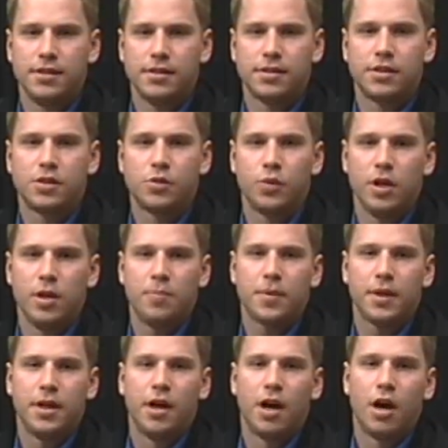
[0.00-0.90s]
sweep
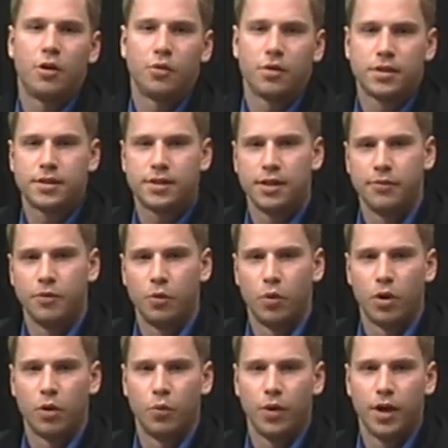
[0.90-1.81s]
and 100th Civil
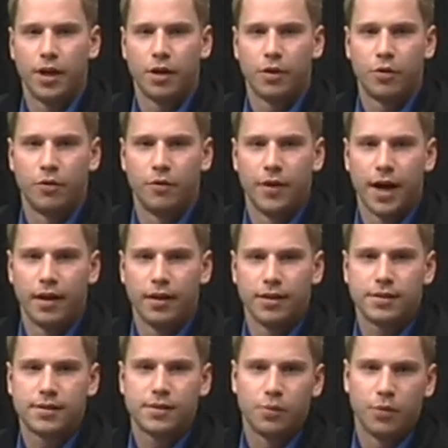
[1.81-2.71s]
War win in Corvallis